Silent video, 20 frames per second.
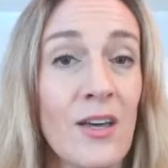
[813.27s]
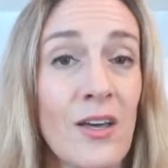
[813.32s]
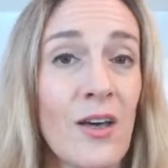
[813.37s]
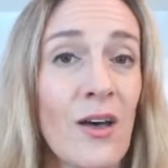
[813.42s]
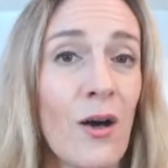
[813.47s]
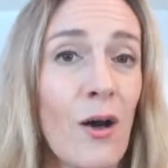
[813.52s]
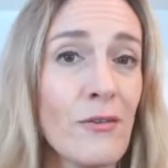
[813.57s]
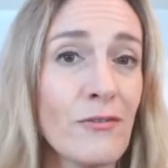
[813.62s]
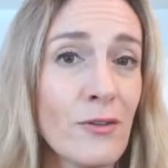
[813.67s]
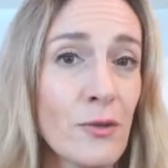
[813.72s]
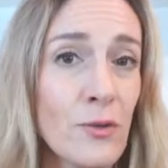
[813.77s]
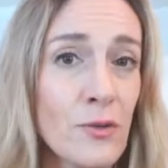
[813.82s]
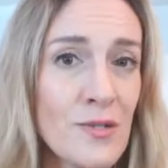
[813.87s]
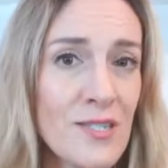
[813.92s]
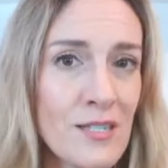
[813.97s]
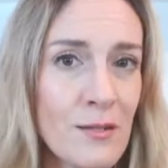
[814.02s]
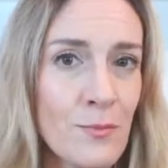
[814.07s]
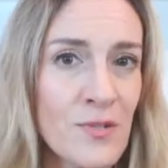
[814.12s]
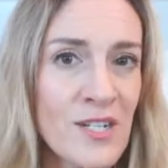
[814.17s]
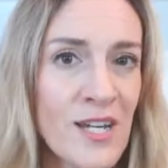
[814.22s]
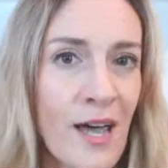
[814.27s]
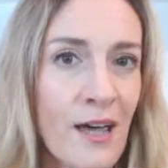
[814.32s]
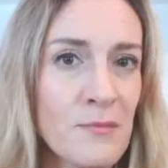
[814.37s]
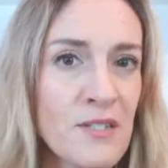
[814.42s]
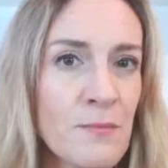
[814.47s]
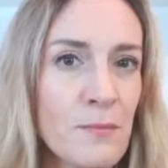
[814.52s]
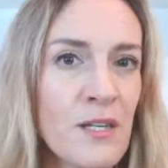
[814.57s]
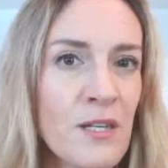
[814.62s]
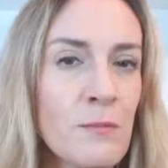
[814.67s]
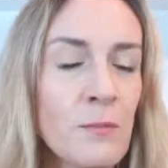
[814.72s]
Of course,
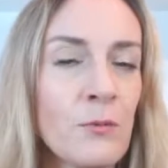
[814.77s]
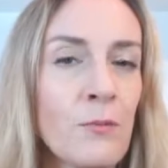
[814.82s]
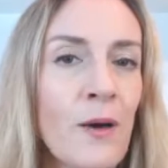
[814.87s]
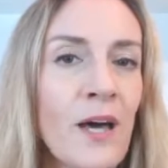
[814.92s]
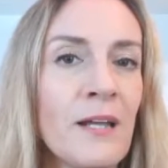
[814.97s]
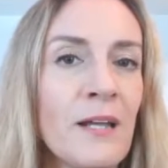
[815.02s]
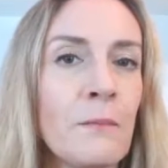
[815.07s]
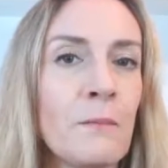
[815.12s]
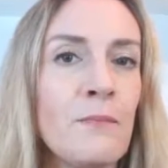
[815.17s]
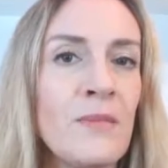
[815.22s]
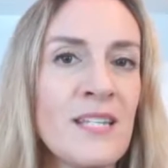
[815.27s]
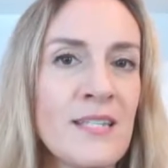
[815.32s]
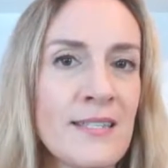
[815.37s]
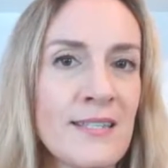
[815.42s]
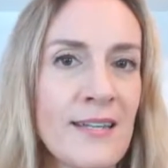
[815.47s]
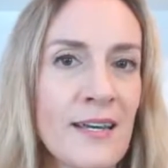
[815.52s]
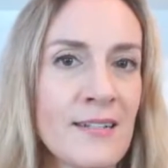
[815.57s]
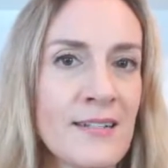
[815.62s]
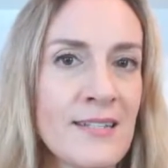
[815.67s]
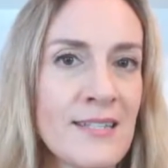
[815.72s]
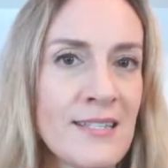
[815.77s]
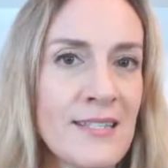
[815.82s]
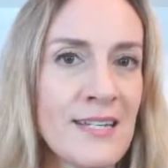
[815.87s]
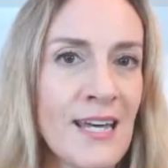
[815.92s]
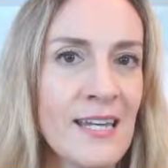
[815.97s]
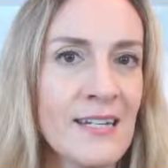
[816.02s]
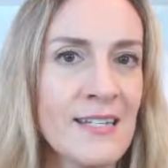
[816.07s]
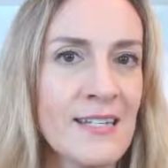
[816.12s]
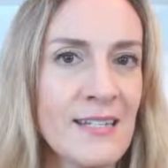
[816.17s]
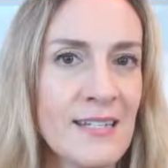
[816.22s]
sometimes people might
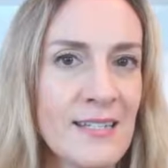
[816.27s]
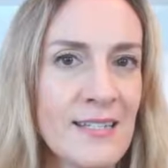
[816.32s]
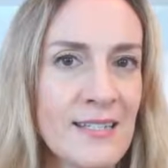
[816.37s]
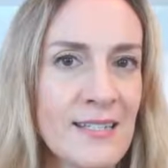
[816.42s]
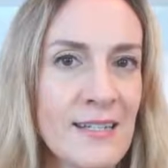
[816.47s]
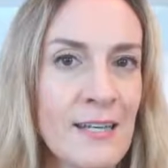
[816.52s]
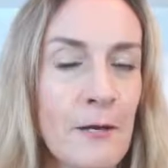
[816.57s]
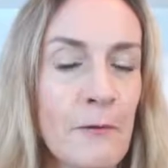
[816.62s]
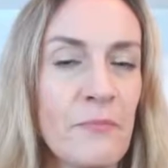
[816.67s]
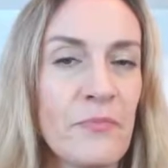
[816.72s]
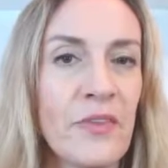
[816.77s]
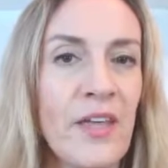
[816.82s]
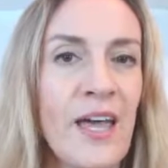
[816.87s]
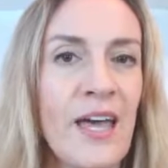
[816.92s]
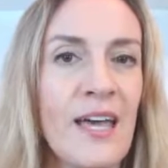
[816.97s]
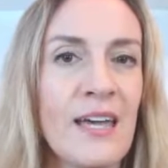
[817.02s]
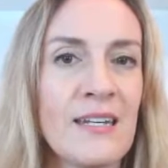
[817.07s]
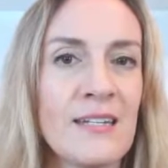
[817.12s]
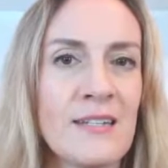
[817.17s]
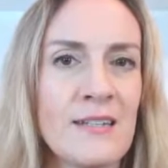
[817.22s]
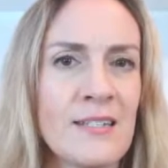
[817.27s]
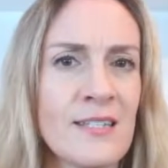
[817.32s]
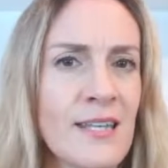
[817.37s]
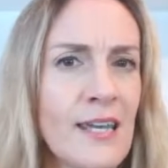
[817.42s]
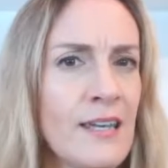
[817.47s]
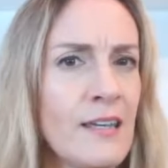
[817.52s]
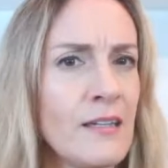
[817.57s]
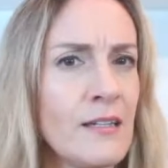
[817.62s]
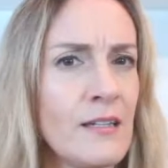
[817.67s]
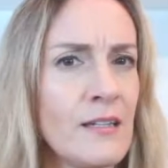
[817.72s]
misunderstand us and
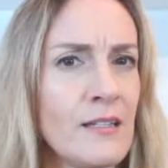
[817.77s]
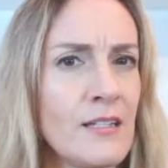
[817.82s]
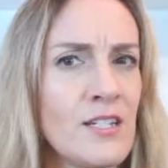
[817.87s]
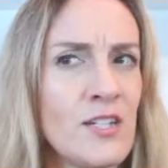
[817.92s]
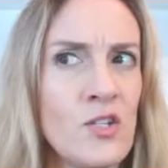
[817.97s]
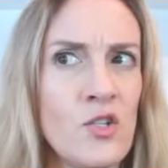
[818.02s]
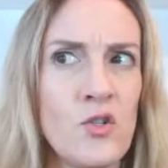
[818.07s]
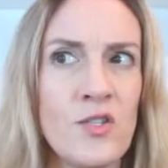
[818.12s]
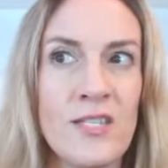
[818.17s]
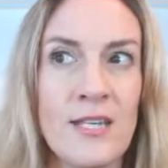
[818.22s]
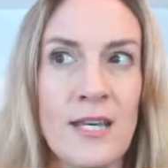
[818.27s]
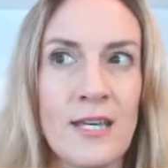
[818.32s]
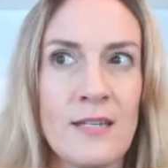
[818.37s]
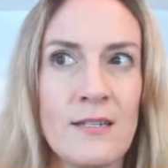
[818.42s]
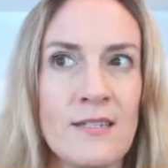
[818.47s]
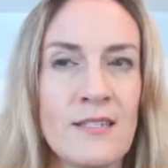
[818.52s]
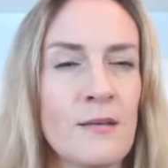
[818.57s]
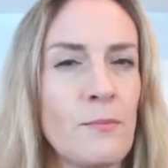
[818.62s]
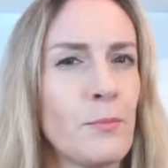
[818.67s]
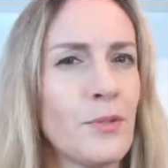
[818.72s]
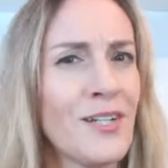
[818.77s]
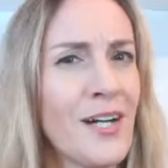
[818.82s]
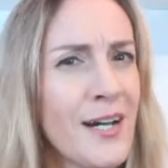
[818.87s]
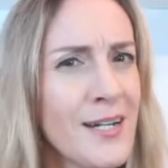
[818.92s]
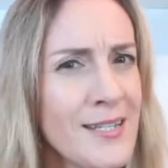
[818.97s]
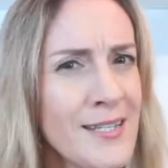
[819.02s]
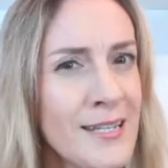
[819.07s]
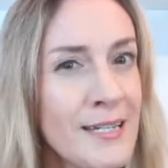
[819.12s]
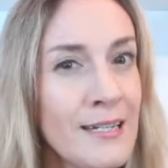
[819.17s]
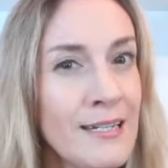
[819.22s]
say, did you say
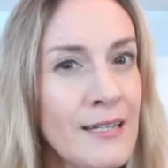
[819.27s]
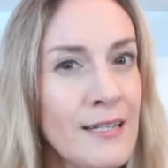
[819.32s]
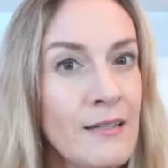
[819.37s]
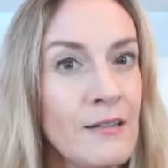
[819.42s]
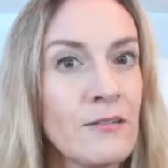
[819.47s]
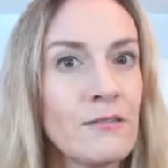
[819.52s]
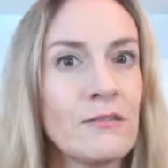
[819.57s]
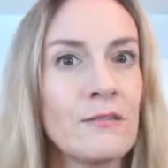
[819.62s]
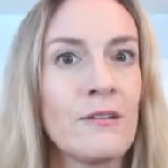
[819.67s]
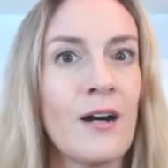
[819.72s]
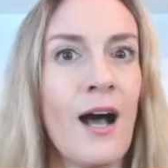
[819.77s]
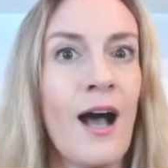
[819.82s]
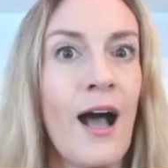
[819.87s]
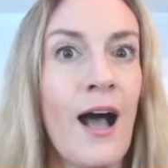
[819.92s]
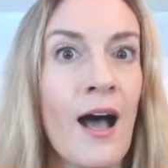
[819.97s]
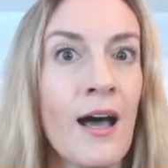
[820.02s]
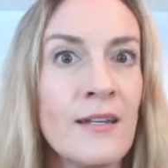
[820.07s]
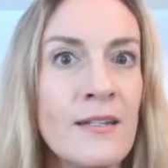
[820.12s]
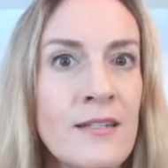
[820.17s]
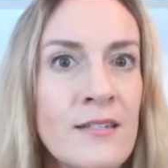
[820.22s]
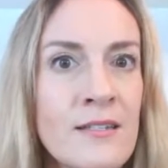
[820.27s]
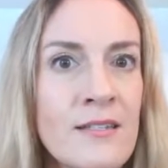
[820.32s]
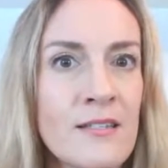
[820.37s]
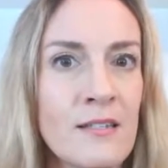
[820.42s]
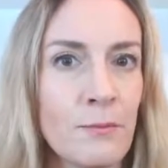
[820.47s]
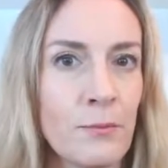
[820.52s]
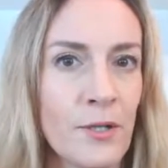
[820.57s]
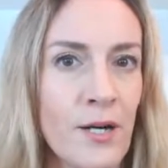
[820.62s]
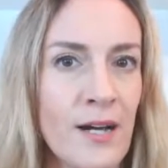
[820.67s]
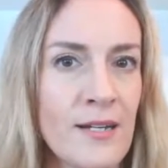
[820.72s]
surprisingly or
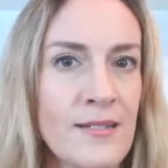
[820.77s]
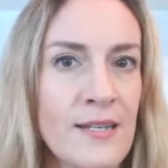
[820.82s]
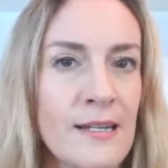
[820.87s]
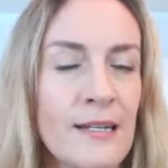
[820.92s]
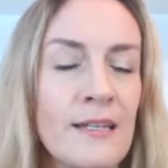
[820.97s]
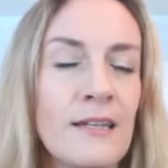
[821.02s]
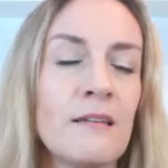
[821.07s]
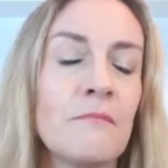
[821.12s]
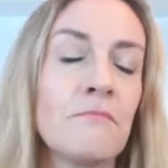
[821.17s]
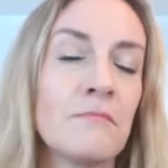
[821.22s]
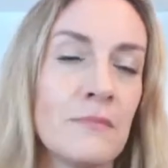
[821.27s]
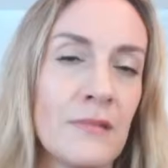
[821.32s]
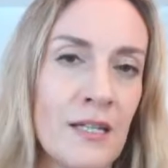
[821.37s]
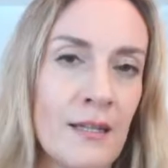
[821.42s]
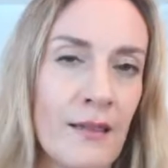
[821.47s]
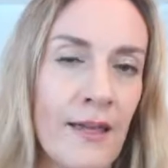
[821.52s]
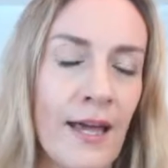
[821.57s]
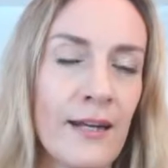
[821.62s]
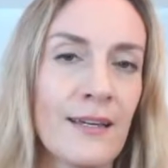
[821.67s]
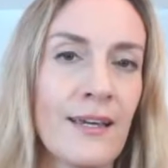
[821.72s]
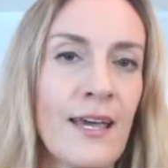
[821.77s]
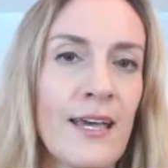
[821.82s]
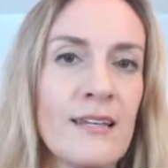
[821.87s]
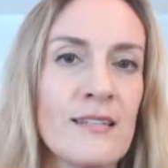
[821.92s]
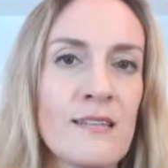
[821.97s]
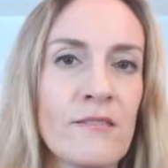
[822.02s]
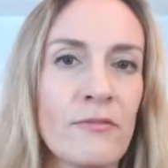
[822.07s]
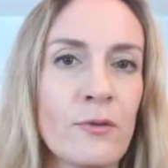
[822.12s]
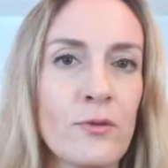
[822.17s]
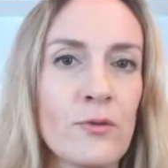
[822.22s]
unsurprisingly? In that case,
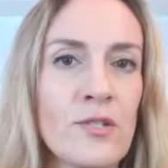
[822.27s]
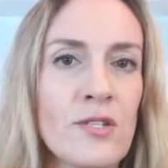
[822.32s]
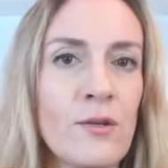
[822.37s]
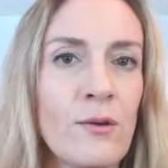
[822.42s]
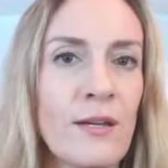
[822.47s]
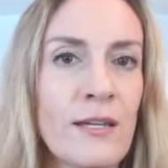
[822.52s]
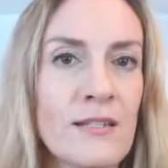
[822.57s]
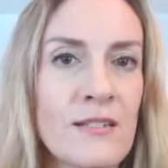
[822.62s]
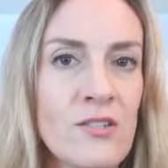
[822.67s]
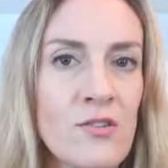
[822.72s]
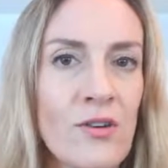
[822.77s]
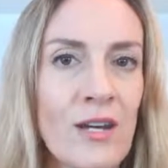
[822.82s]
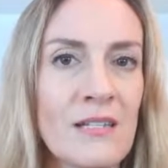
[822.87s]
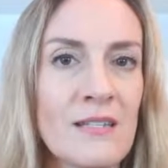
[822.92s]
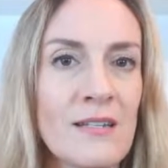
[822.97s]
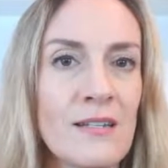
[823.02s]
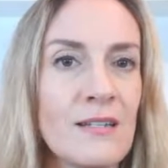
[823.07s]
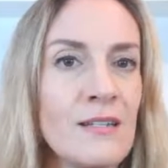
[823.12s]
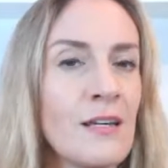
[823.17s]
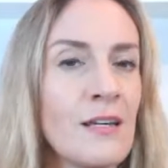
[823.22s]
of course, you can stress it,